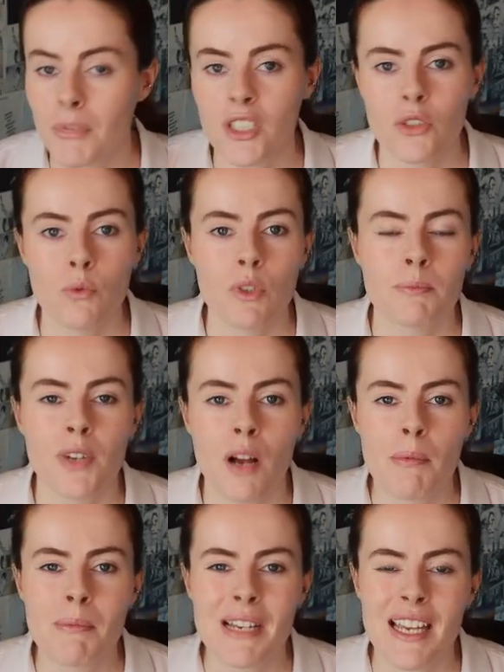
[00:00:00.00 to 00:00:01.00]
But you would
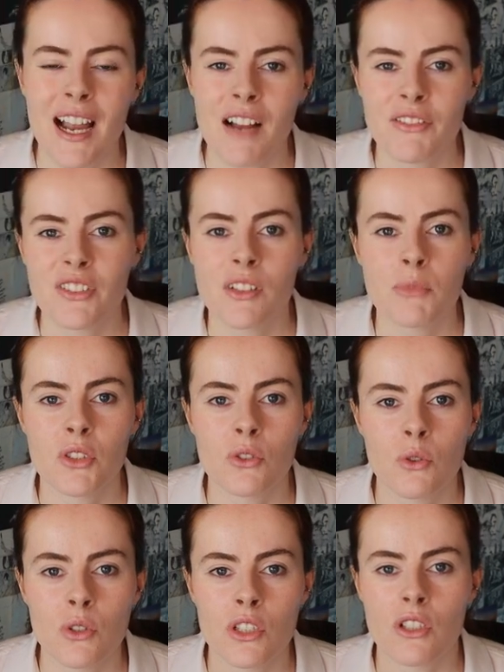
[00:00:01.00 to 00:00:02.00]
probably have some
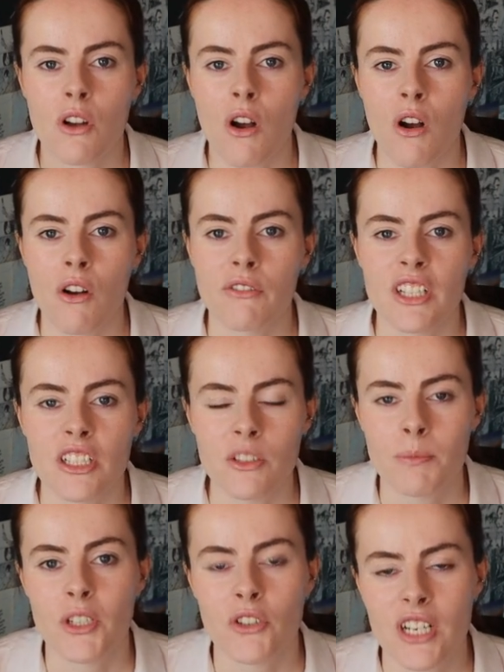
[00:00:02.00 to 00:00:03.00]
sort of
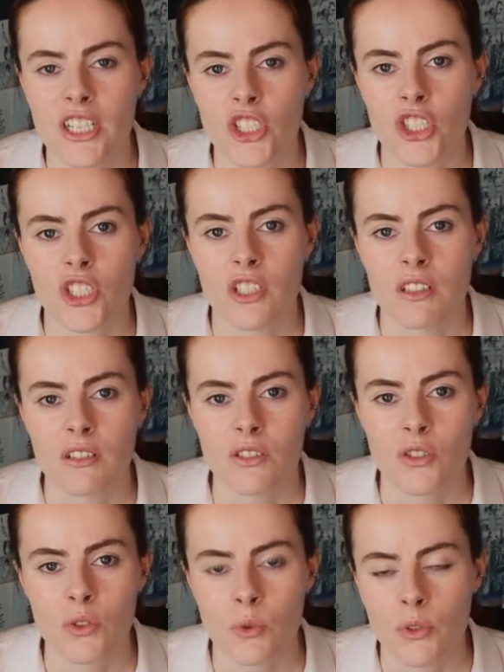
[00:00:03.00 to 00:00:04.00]
inspiration
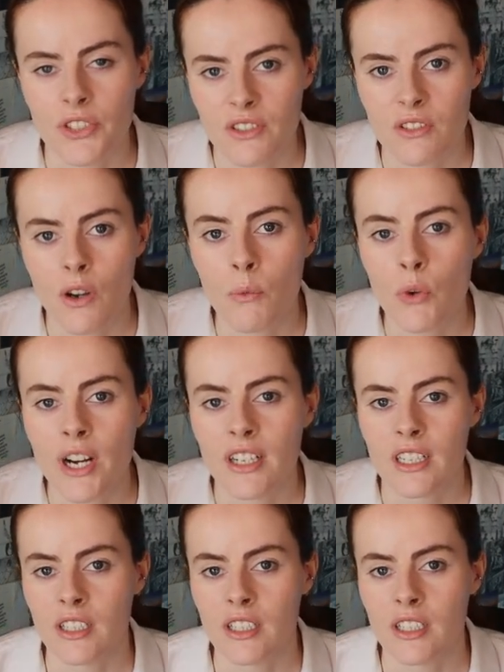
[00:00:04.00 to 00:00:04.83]
stored somewhere,